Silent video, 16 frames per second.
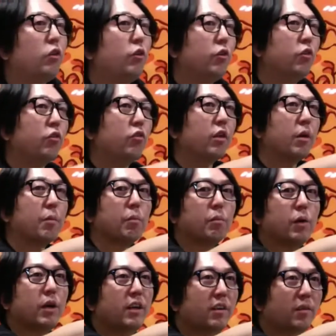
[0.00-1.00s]
use them
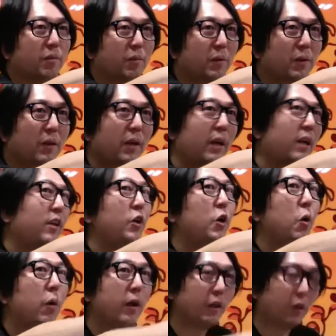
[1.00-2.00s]
and you
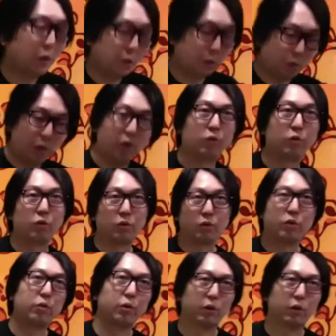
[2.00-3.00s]
know what you
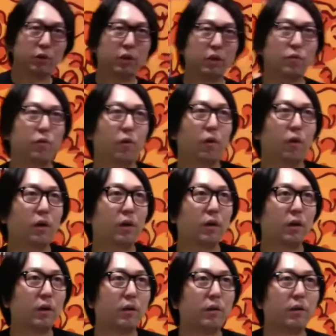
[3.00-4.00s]
are looking for,
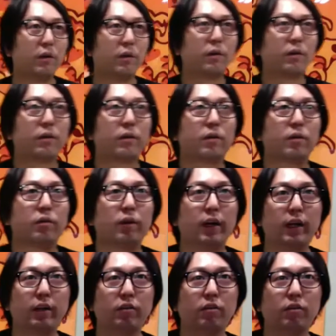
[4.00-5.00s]

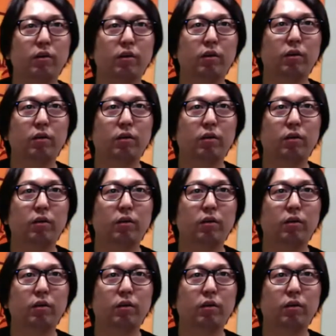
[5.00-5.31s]
right? So